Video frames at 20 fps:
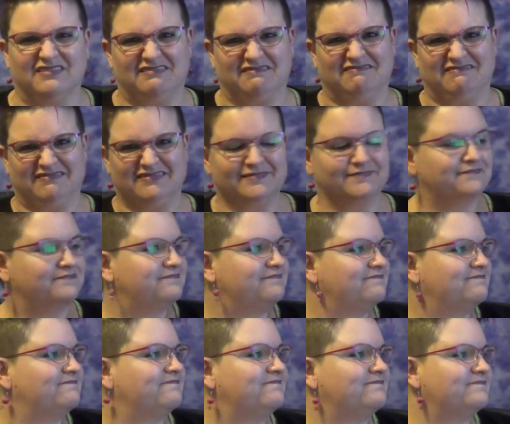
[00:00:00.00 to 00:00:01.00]
So
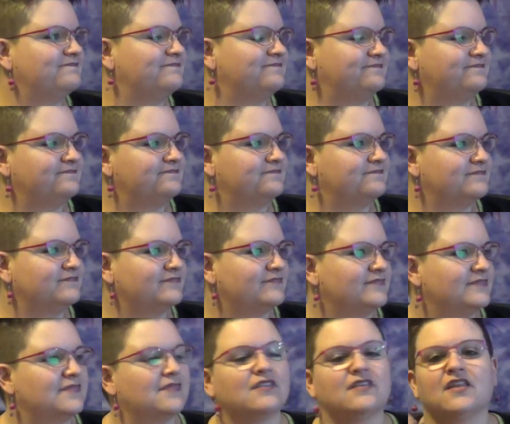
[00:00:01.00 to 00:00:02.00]
culturally, that's very
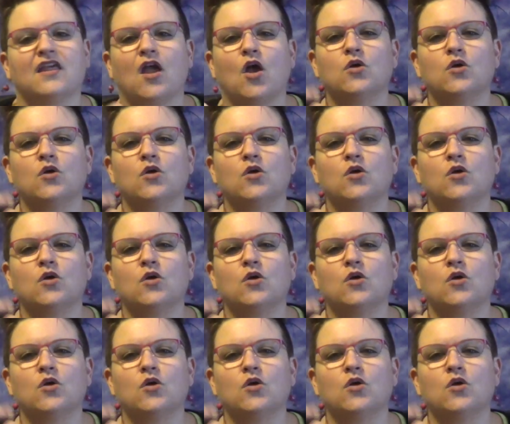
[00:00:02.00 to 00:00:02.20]
important.